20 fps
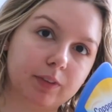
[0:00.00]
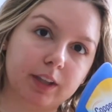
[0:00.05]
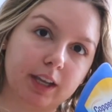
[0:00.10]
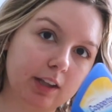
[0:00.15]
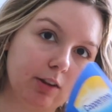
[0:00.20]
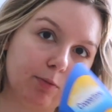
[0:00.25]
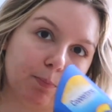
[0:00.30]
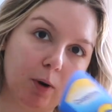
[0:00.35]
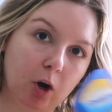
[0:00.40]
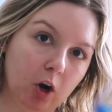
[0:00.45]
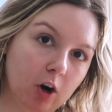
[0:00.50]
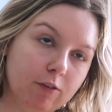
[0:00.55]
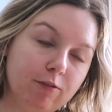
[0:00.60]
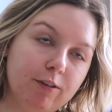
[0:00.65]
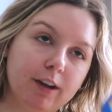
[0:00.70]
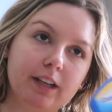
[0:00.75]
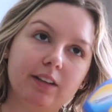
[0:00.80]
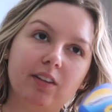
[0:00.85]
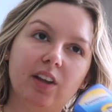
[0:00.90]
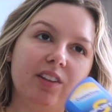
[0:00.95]
It's
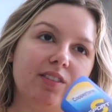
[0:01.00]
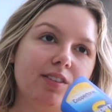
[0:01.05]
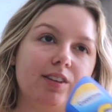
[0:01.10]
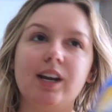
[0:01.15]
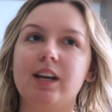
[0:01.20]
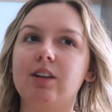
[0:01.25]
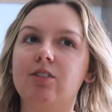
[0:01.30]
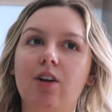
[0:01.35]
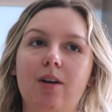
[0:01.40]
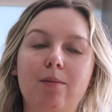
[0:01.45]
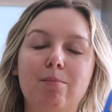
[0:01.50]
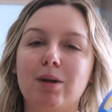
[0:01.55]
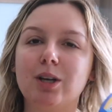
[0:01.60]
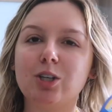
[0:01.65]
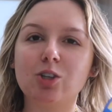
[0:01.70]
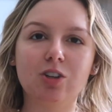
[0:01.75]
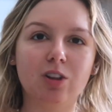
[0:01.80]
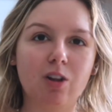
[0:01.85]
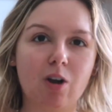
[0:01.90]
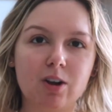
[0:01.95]
perfect, it stays on
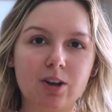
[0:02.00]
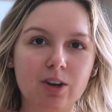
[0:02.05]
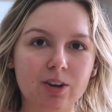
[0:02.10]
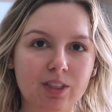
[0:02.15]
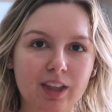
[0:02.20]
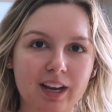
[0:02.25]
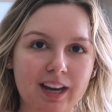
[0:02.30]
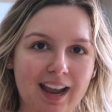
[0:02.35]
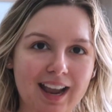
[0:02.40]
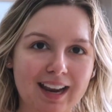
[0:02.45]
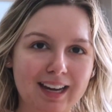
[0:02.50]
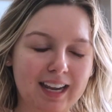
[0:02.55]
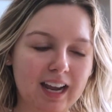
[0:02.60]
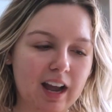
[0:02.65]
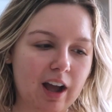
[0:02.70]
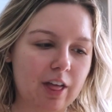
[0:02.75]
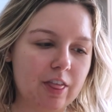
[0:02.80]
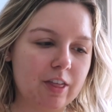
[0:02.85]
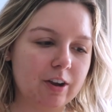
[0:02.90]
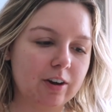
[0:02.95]
much longer than any
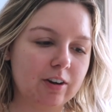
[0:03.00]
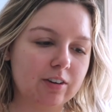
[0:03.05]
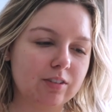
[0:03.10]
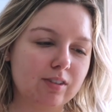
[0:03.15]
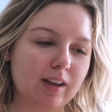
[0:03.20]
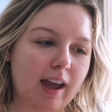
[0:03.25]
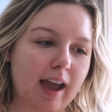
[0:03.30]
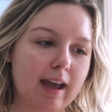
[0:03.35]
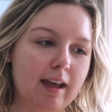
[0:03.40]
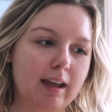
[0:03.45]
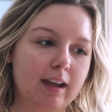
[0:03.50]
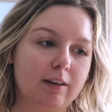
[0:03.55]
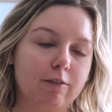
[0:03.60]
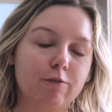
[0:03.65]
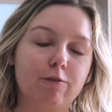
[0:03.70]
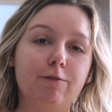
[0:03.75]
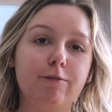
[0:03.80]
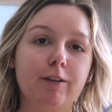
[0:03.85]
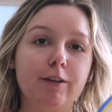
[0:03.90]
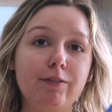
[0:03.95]
others,
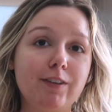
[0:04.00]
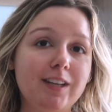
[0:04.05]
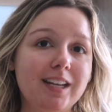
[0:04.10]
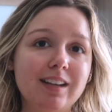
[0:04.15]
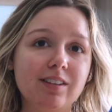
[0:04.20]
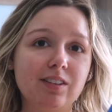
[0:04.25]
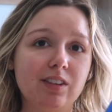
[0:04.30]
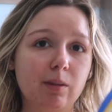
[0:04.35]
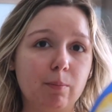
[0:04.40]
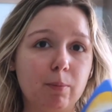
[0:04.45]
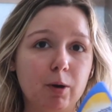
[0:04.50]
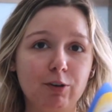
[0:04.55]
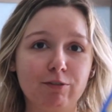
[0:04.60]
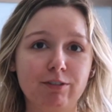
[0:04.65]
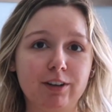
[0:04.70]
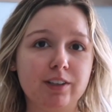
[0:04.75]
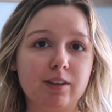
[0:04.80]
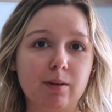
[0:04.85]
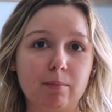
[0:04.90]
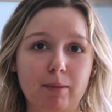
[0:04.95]
and 50 is the
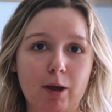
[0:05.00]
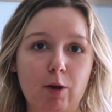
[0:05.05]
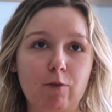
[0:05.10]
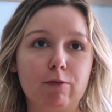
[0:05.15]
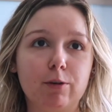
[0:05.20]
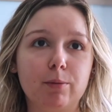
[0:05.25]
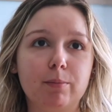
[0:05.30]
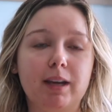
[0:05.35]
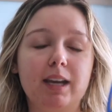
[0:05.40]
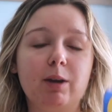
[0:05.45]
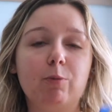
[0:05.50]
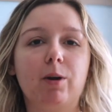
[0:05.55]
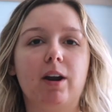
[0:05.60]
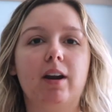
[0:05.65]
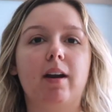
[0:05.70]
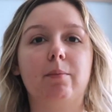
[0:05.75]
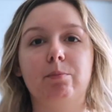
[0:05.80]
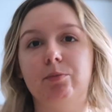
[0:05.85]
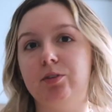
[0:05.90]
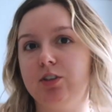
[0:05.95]
perfect amount for me
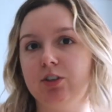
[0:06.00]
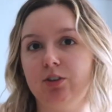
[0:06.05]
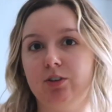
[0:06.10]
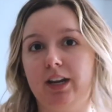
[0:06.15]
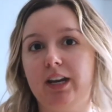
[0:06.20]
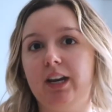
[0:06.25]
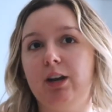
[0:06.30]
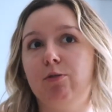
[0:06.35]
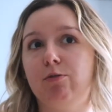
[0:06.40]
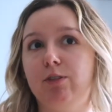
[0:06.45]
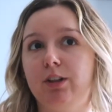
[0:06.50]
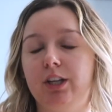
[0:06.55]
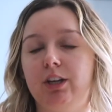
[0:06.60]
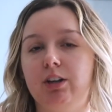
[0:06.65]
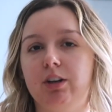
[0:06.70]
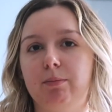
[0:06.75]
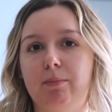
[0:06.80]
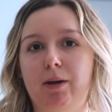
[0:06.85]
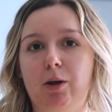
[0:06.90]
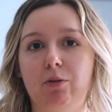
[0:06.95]
where I'm still getting a really
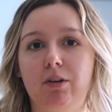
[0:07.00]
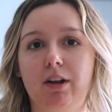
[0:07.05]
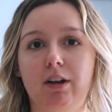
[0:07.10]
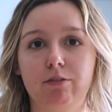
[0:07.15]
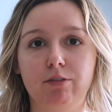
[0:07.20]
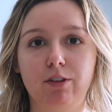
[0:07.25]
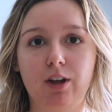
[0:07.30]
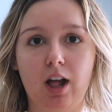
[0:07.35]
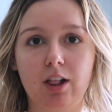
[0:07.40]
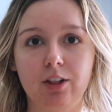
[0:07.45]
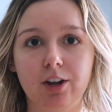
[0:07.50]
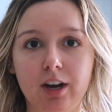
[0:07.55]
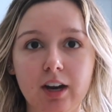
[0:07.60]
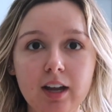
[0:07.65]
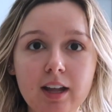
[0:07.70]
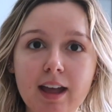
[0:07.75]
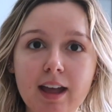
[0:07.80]
good amount of color,